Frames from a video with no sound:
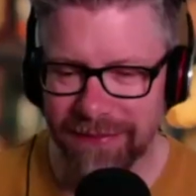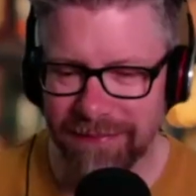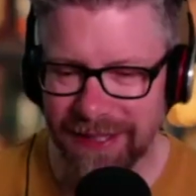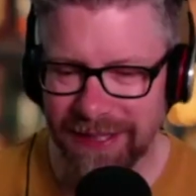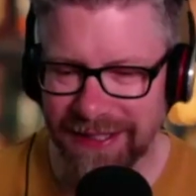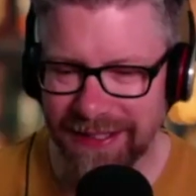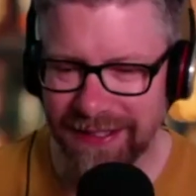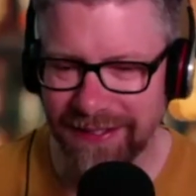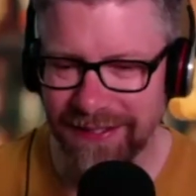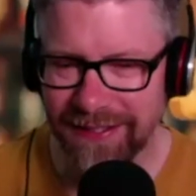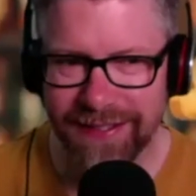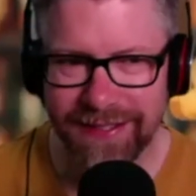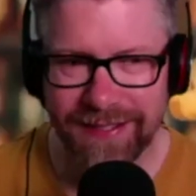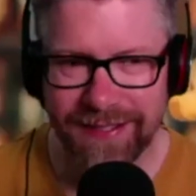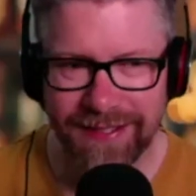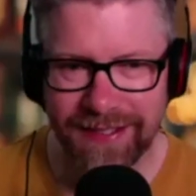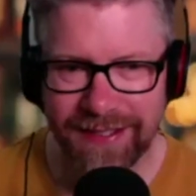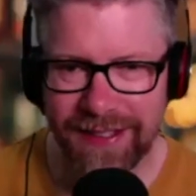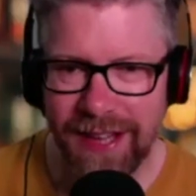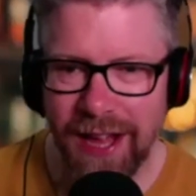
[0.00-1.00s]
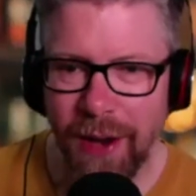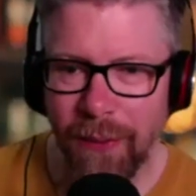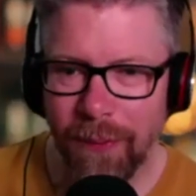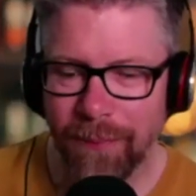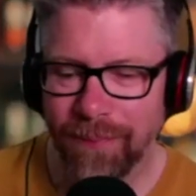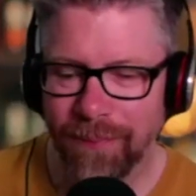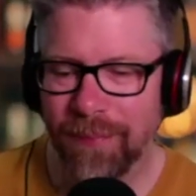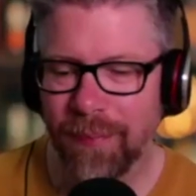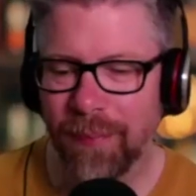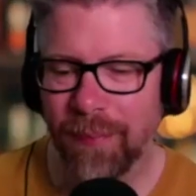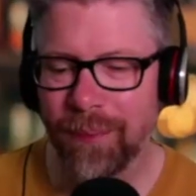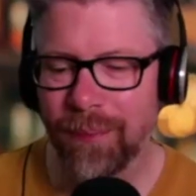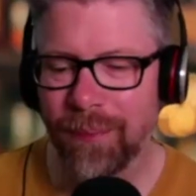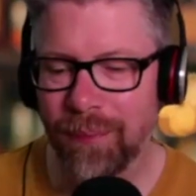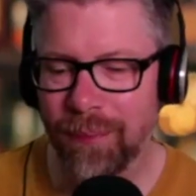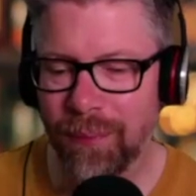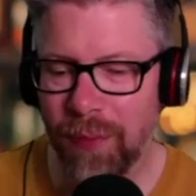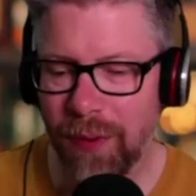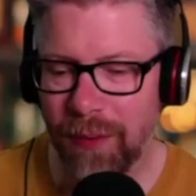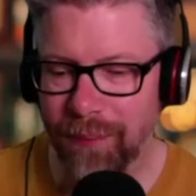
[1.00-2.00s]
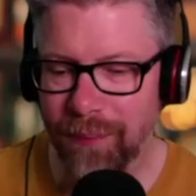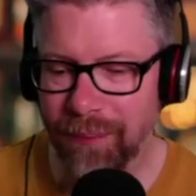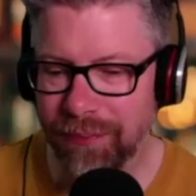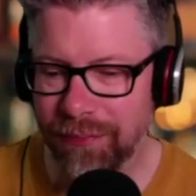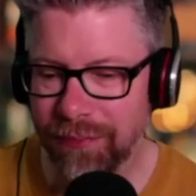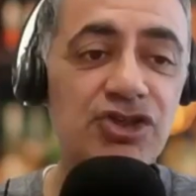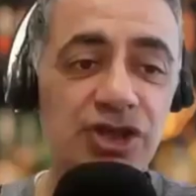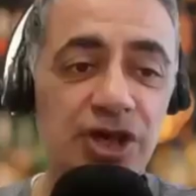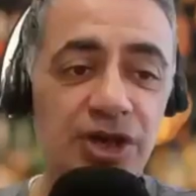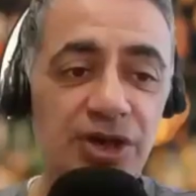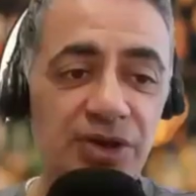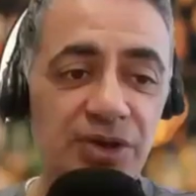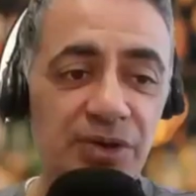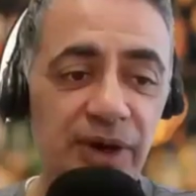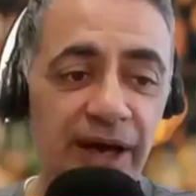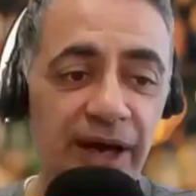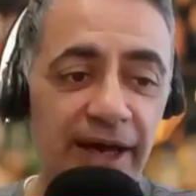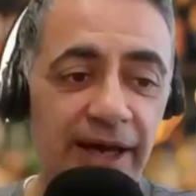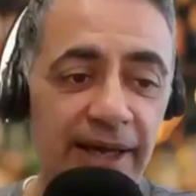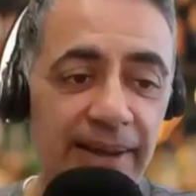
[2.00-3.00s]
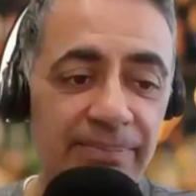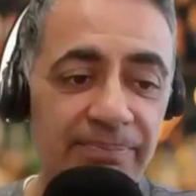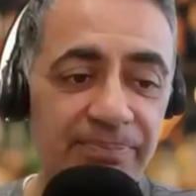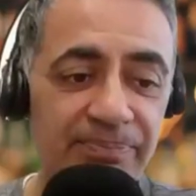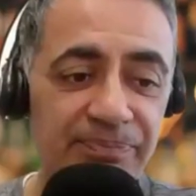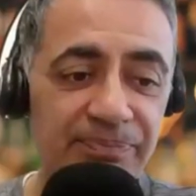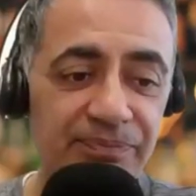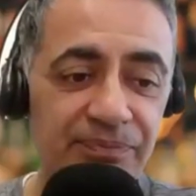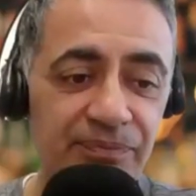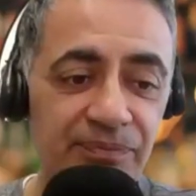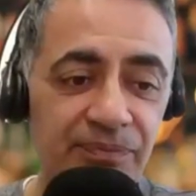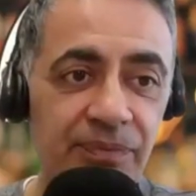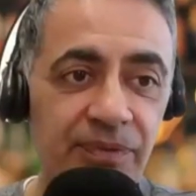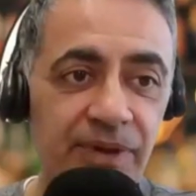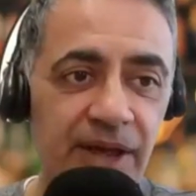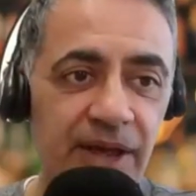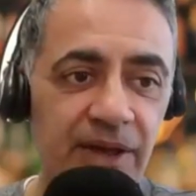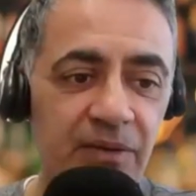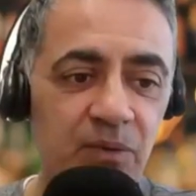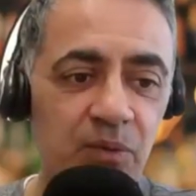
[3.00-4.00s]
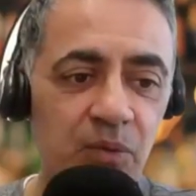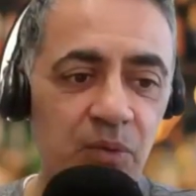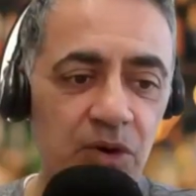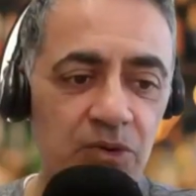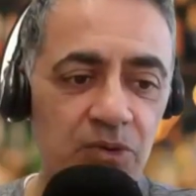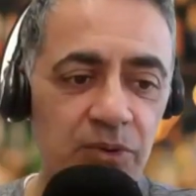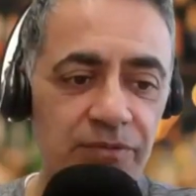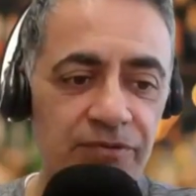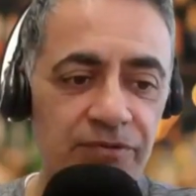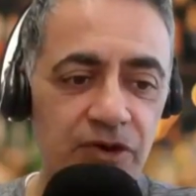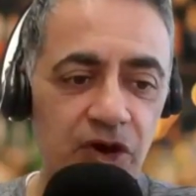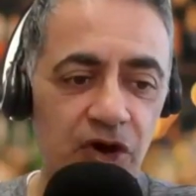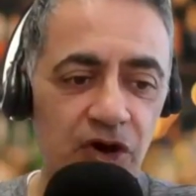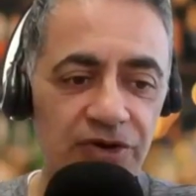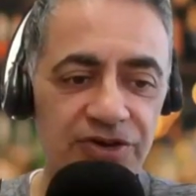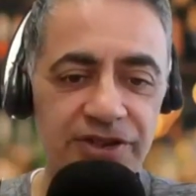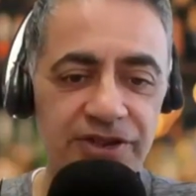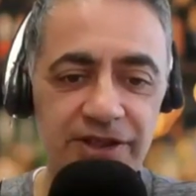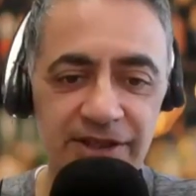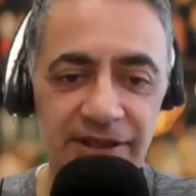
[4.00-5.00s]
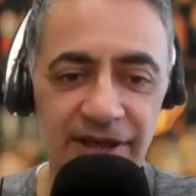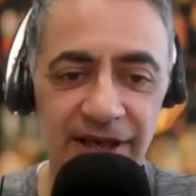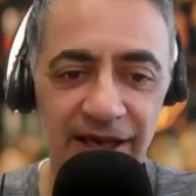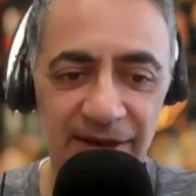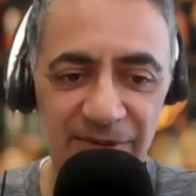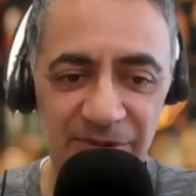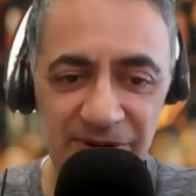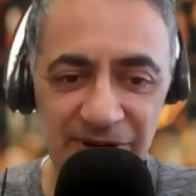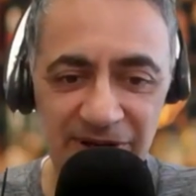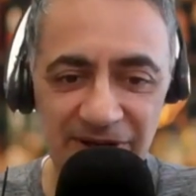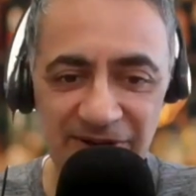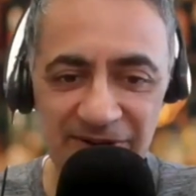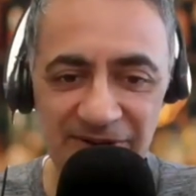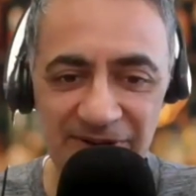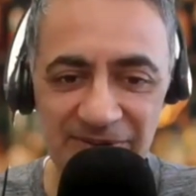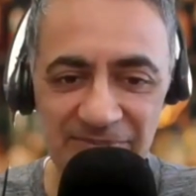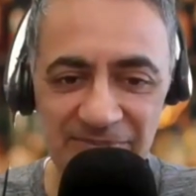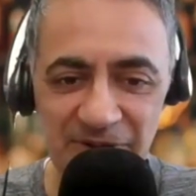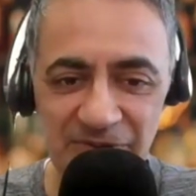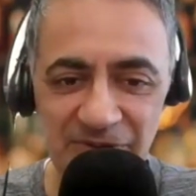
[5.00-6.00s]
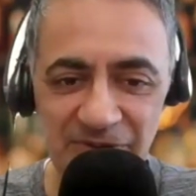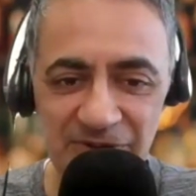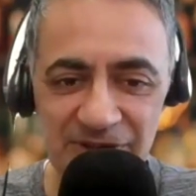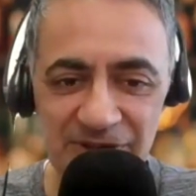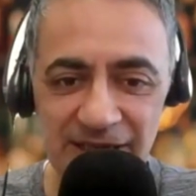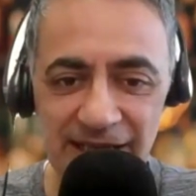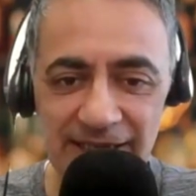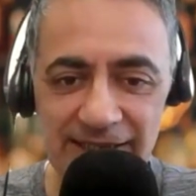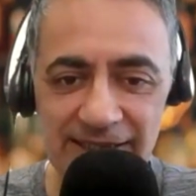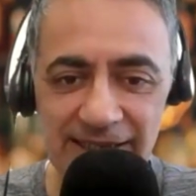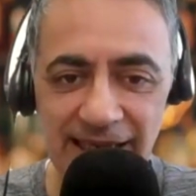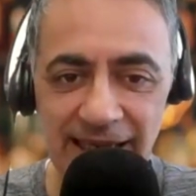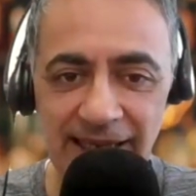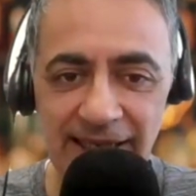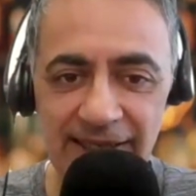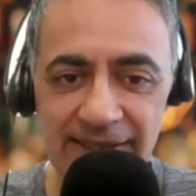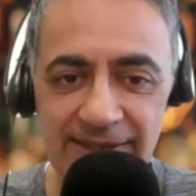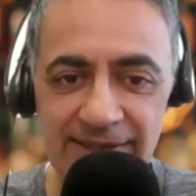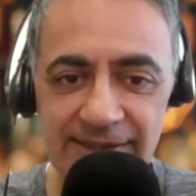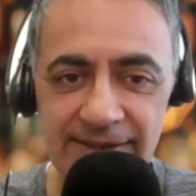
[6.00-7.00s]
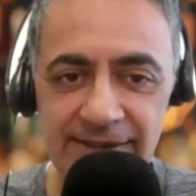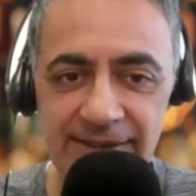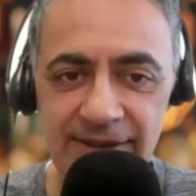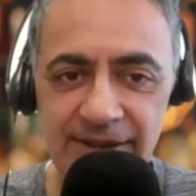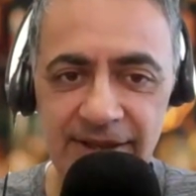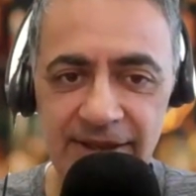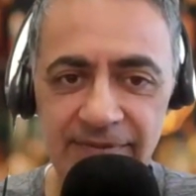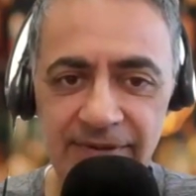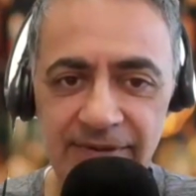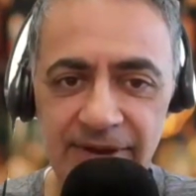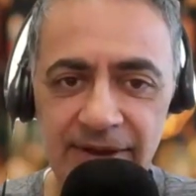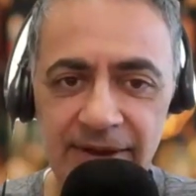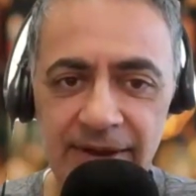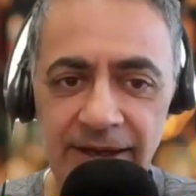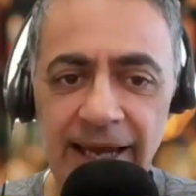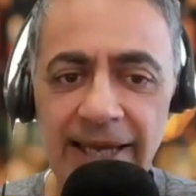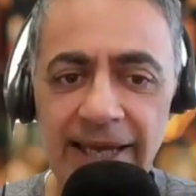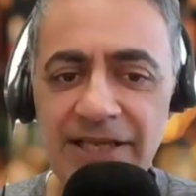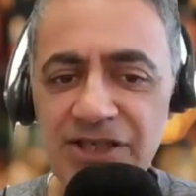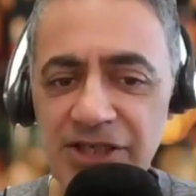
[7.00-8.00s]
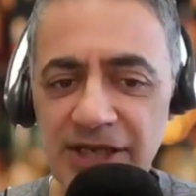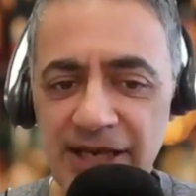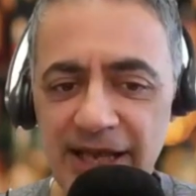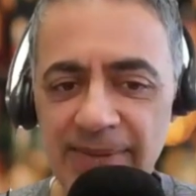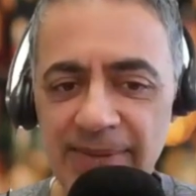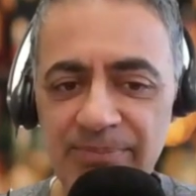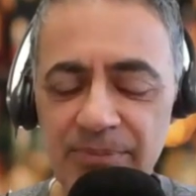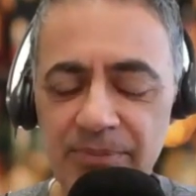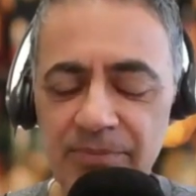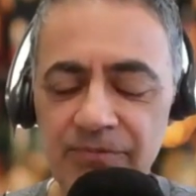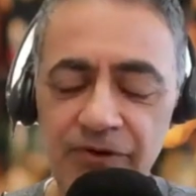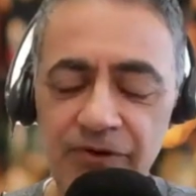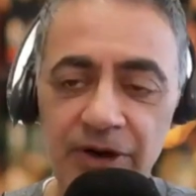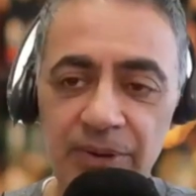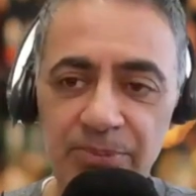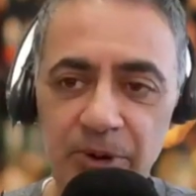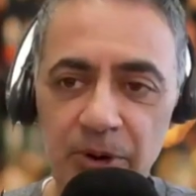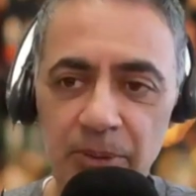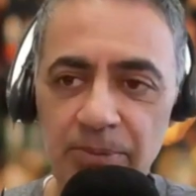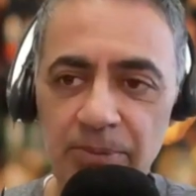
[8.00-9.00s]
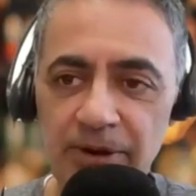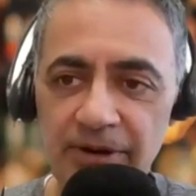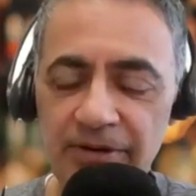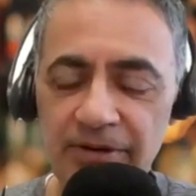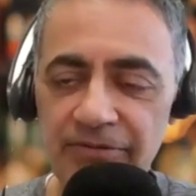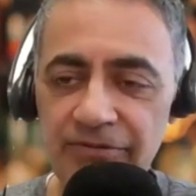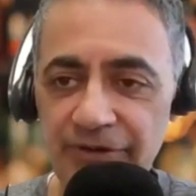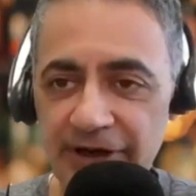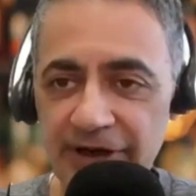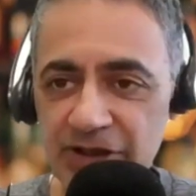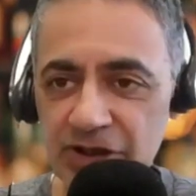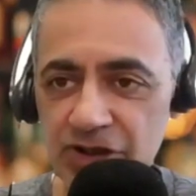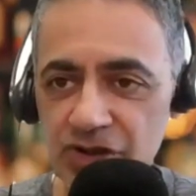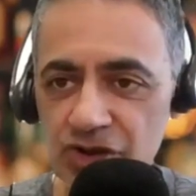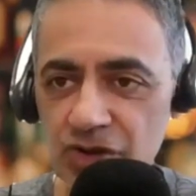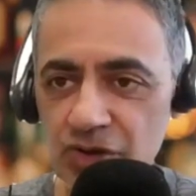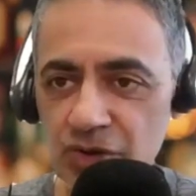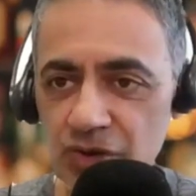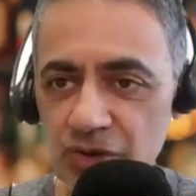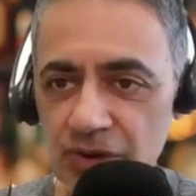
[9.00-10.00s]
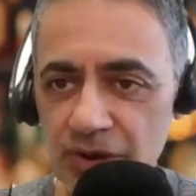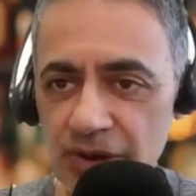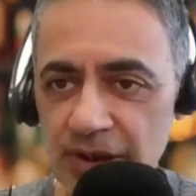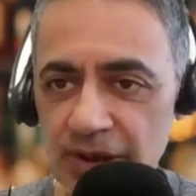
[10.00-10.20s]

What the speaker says: moving swiftly on. That's right. Yeah. Okay. So what we've got, we're going to move on to next is that H&M, very popular fashion store,